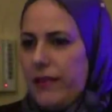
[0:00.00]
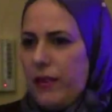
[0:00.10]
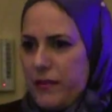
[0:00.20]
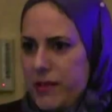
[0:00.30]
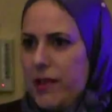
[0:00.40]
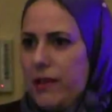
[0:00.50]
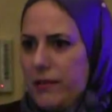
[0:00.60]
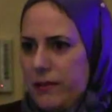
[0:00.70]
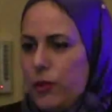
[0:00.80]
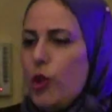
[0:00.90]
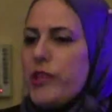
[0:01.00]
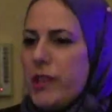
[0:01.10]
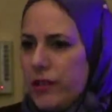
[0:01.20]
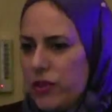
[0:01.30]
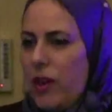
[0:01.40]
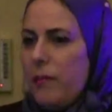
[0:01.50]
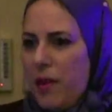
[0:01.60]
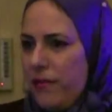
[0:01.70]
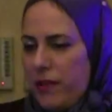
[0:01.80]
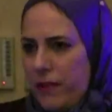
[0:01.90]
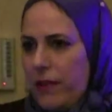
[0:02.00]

of stay, and nursing time, everything.